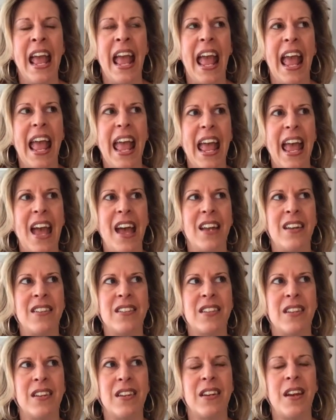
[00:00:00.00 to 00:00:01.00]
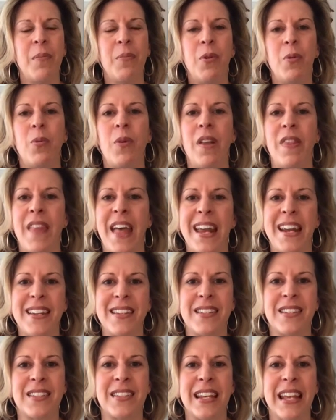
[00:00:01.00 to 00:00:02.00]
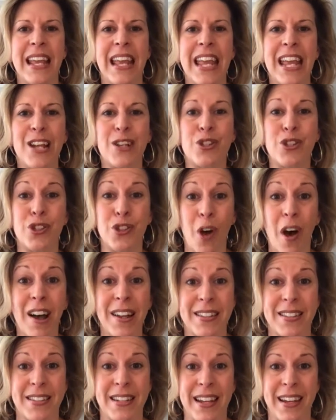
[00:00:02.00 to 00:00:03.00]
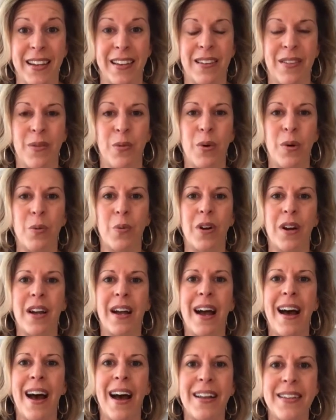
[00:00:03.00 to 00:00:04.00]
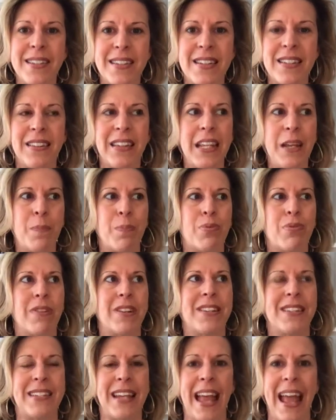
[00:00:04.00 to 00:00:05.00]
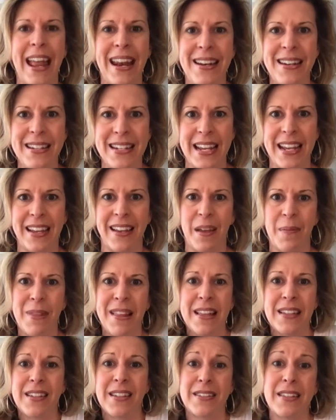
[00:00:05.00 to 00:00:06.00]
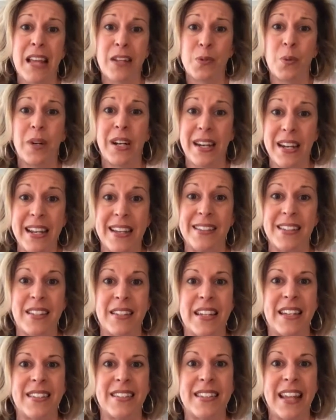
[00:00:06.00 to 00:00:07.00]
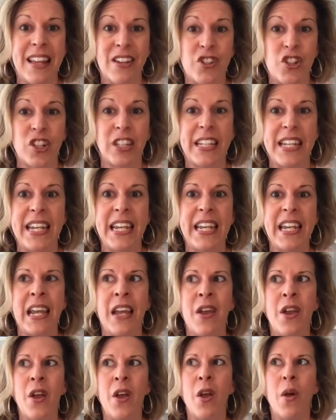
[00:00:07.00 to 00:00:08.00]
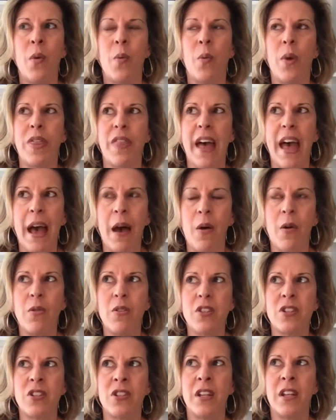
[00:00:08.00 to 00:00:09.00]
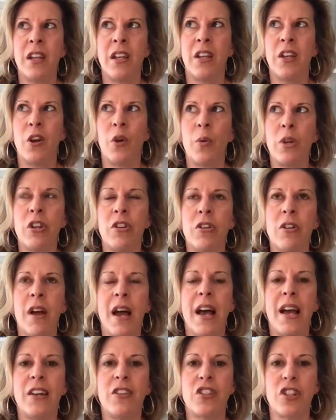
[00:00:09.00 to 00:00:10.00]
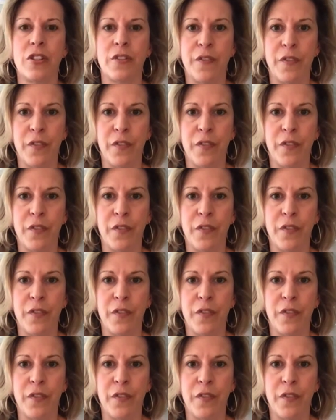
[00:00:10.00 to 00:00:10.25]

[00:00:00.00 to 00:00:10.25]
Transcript: And number one, that is exhausting when we're constantly pretending. I mean, because that's what it is. It's essentially without, when you're not just